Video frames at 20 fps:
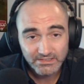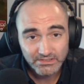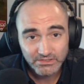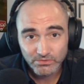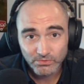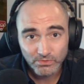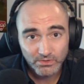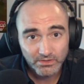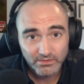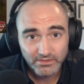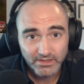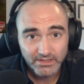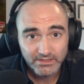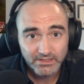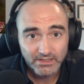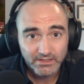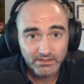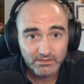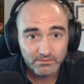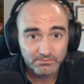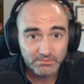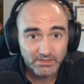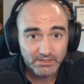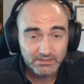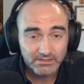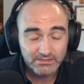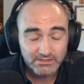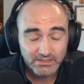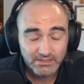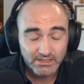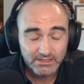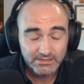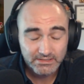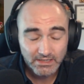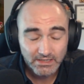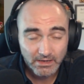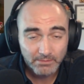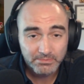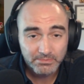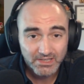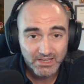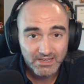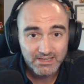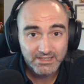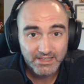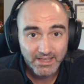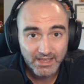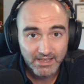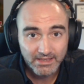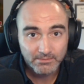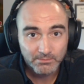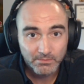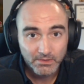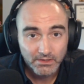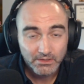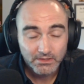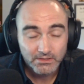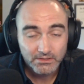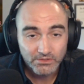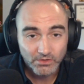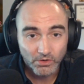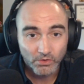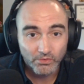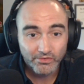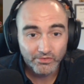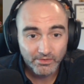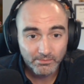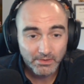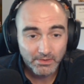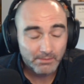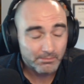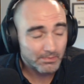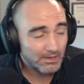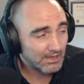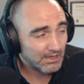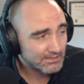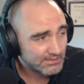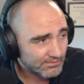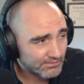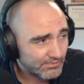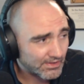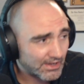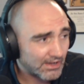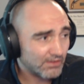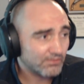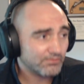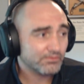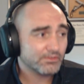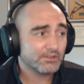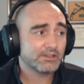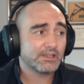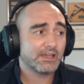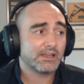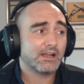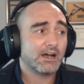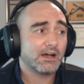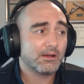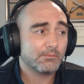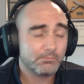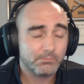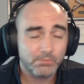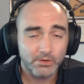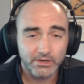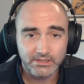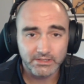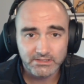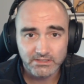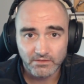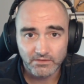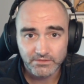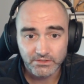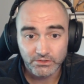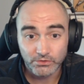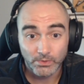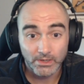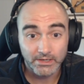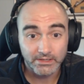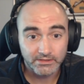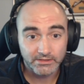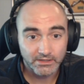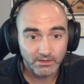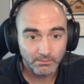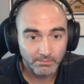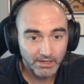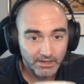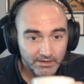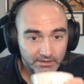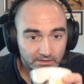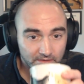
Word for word: a story right there that a, that a top 10 game is overrun by bots and Valve cannot bring itself to do anything about it.